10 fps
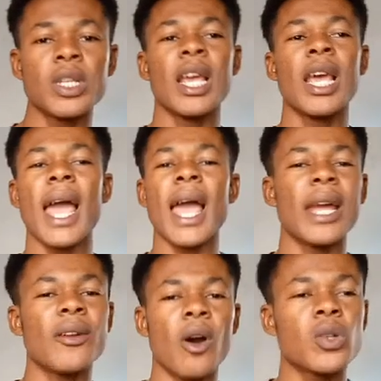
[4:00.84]
Kroos,
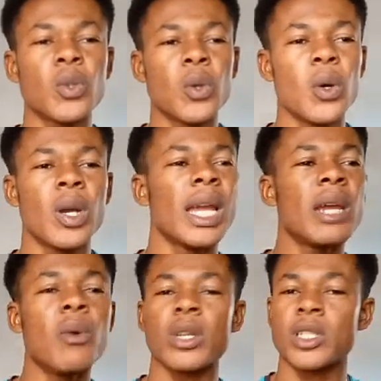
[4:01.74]
and
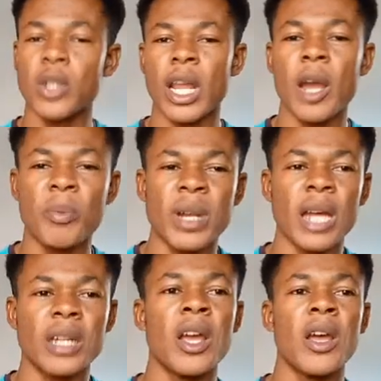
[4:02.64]
also he was not
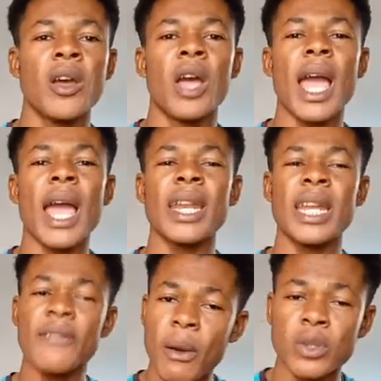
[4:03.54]
helping that.
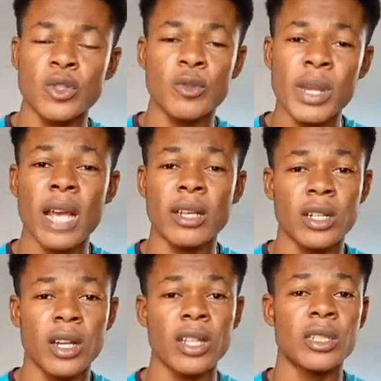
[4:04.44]
And if I was to be
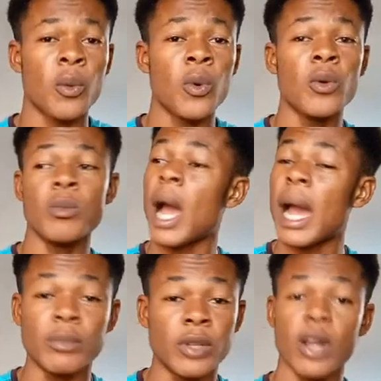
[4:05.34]
Ancelotti,
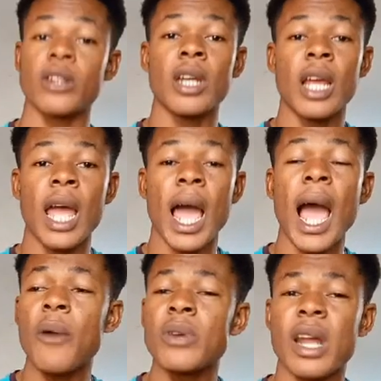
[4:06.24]
whom I'm not,
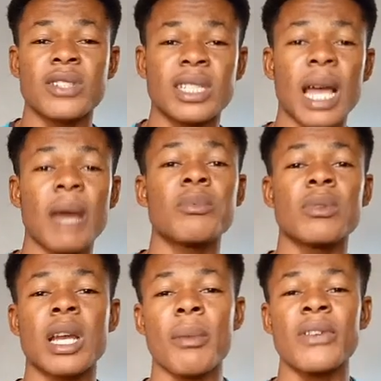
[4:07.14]
I would have
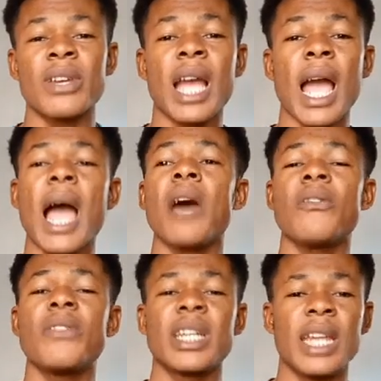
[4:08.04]
subbed Camavinga
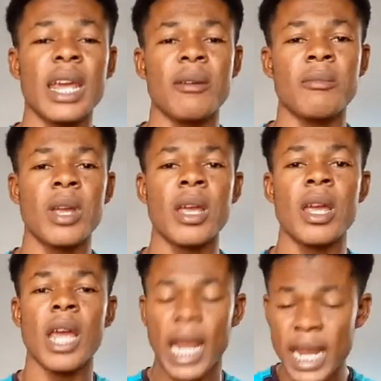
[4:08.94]
out of the
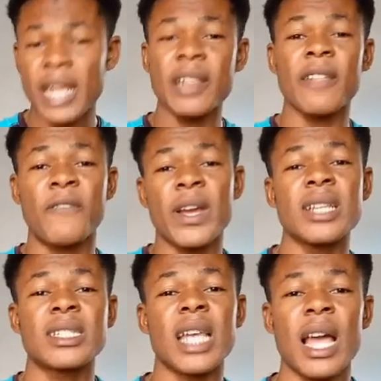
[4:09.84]
game in the
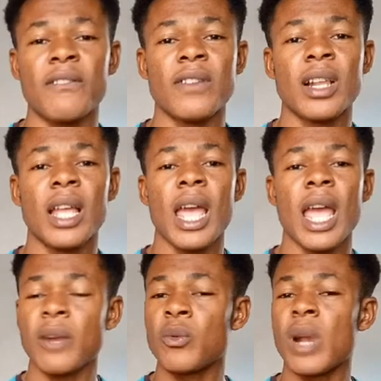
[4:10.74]
first
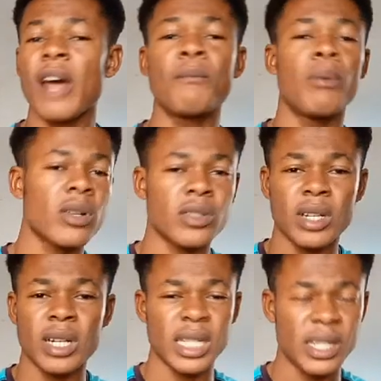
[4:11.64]
half and would have
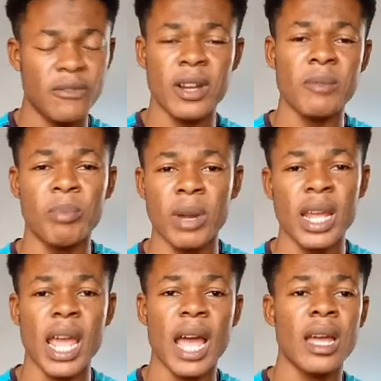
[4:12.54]
brought on a
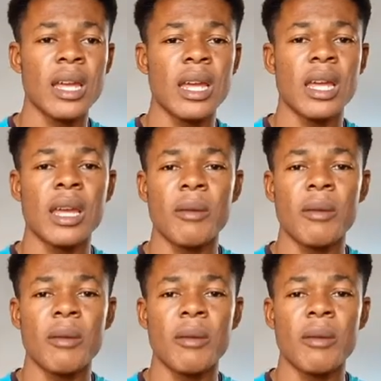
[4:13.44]
different player,